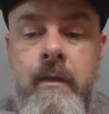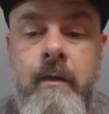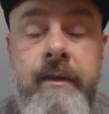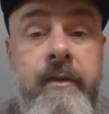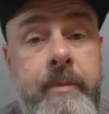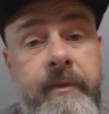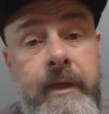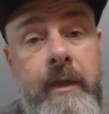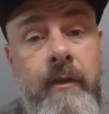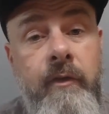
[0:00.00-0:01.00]
This
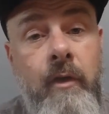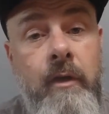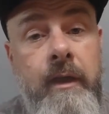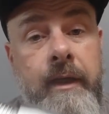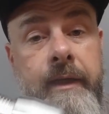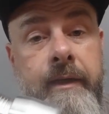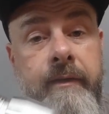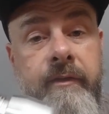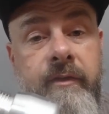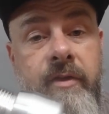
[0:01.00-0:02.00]
particular shock
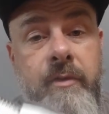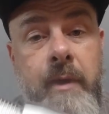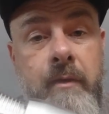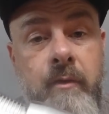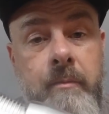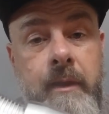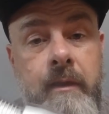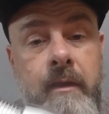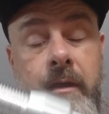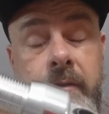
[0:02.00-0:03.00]
is
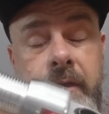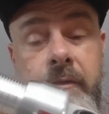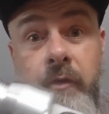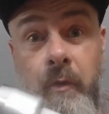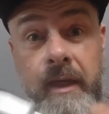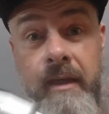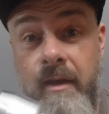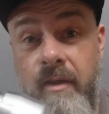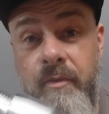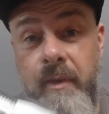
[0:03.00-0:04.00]

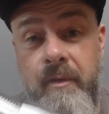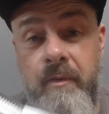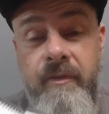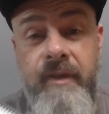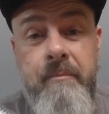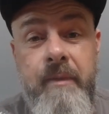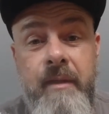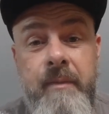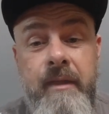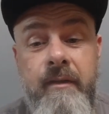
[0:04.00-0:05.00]
310
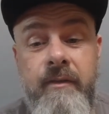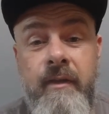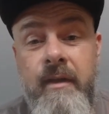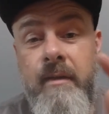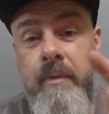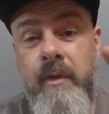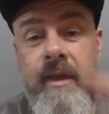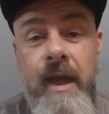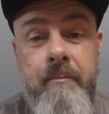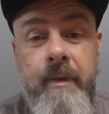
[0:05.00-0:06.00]
millimeters. But you
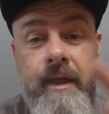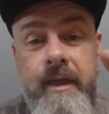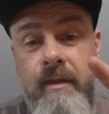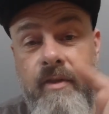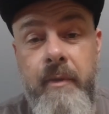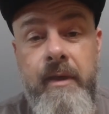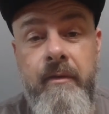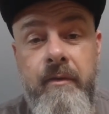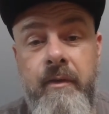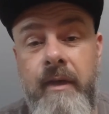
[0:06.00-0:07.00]
can buy it in
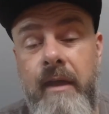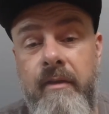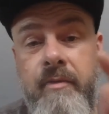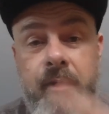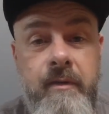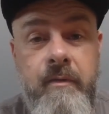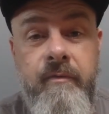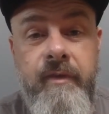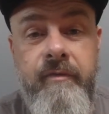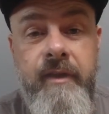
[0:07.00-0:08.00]
300 and
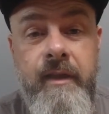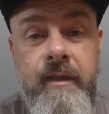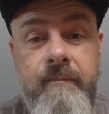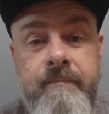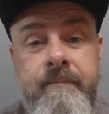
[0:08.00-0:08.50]
315.